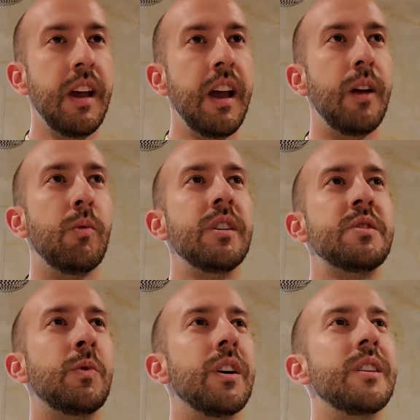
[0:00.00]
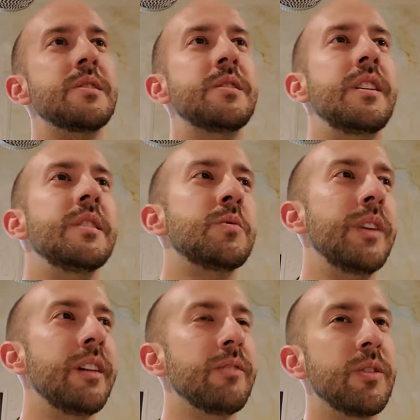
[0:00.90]
And what's worse is
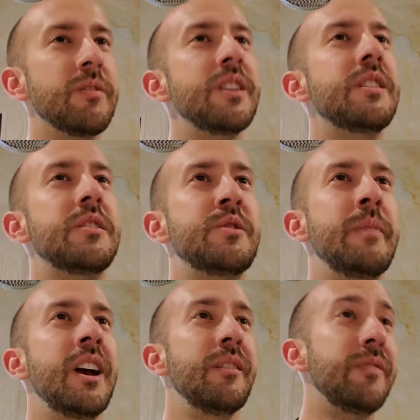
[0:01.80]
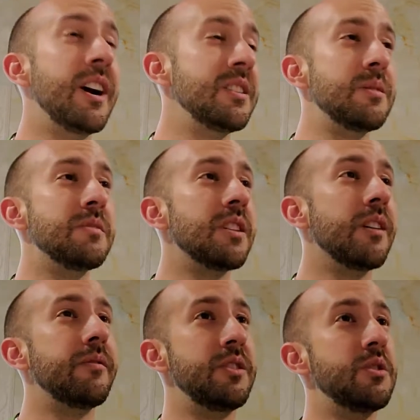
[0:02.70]
whenever the rich man finds
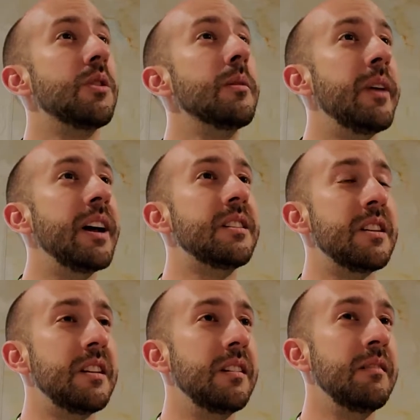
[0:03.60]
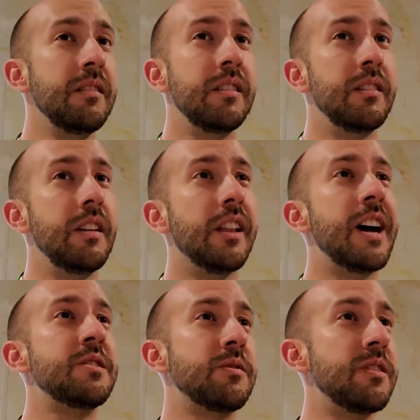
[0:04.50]
himself in torment, and
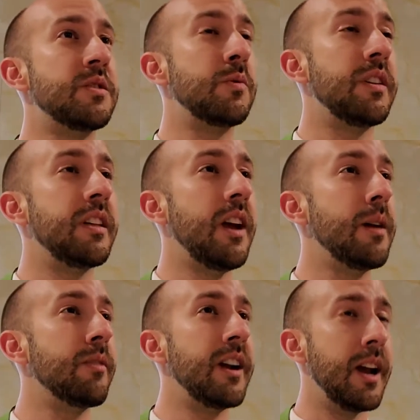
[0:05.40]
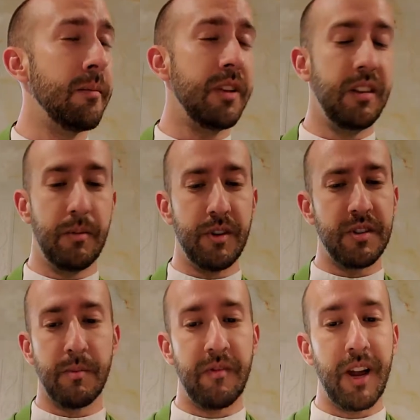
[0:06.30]
Lazarus with Abraham in the
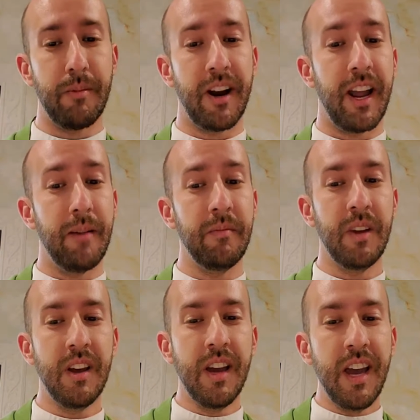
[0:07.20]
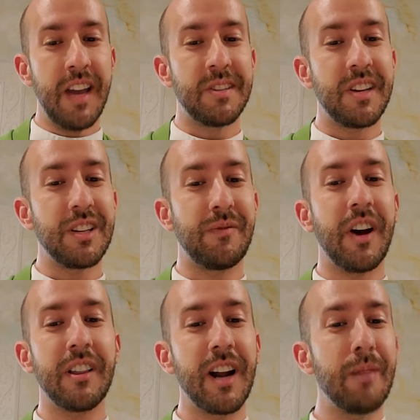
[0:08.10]
bosom of Abraham, he says,
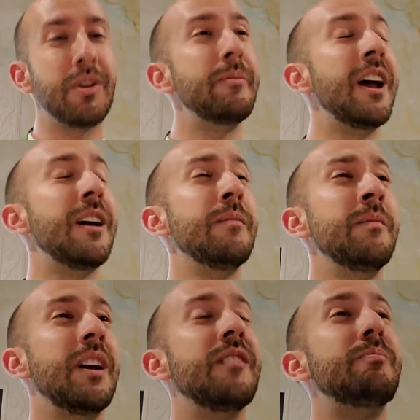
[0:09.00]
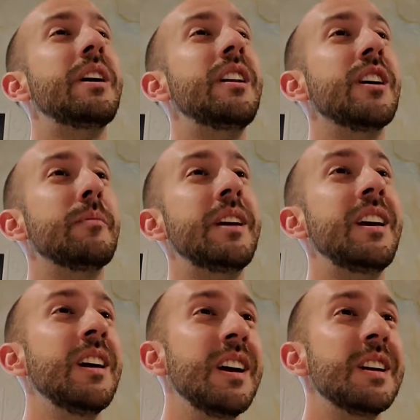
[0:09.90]
"Father Abraham, have pity on
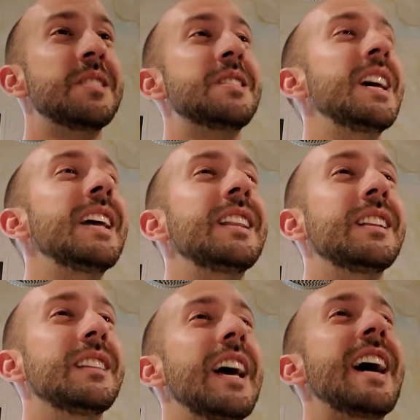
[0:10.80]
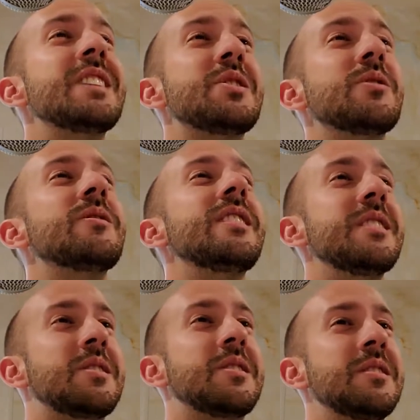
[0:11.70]
me. Send
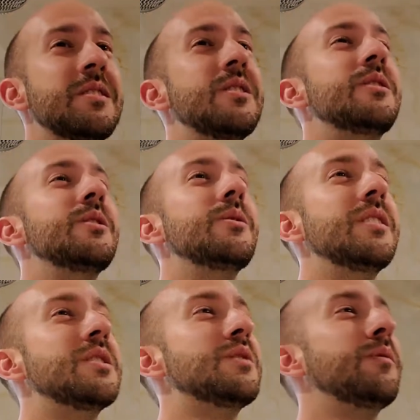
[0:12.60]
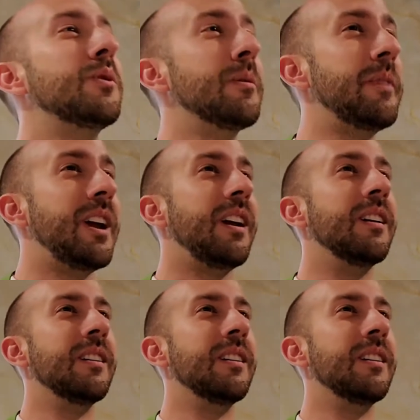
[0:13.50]
Lazarus to do this for me."